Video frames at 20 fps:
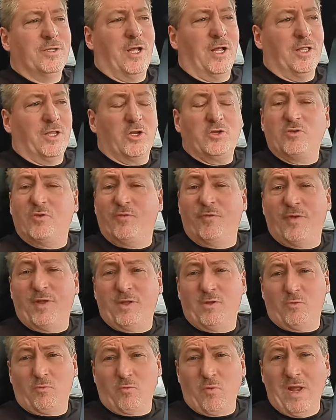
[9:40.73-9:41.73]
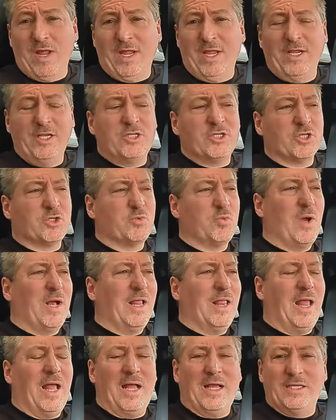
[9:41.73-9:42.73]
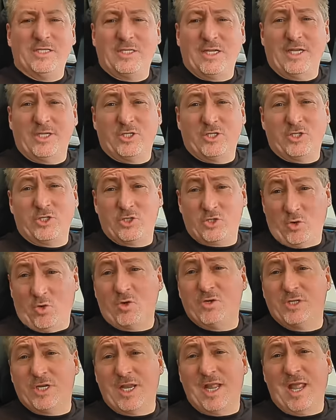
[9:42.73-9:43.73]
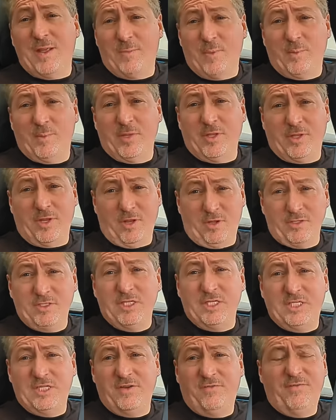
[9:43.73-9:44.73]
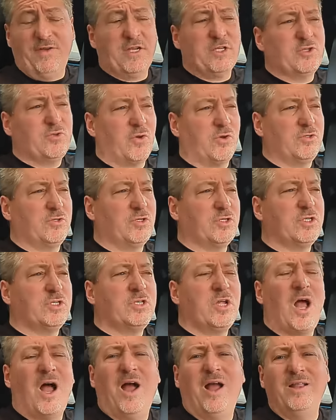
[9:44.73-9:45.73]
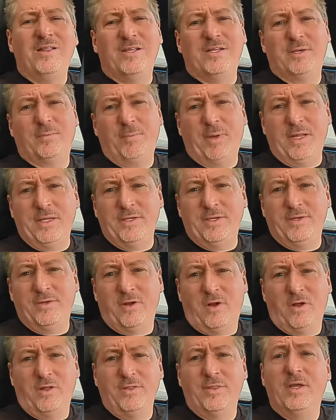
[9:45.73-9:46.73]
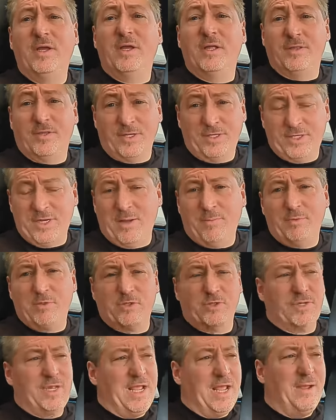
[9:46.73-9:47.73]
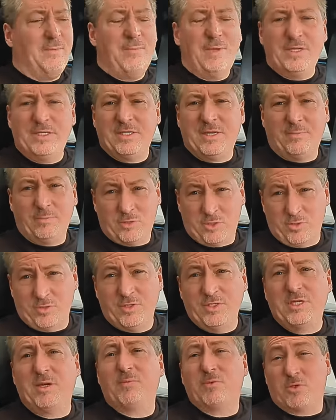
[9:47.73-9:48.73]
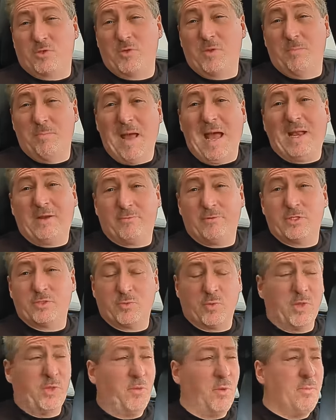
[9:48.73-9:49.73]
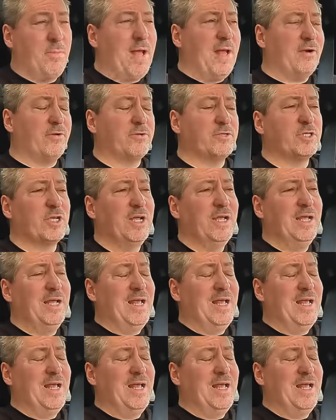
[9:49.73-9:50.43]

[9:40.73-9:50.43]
electric vehicle range as well as its charging capability on DC fast chargers is highly dependent on the temperature, the ambient temperature, the temperature of the battery is really what matters.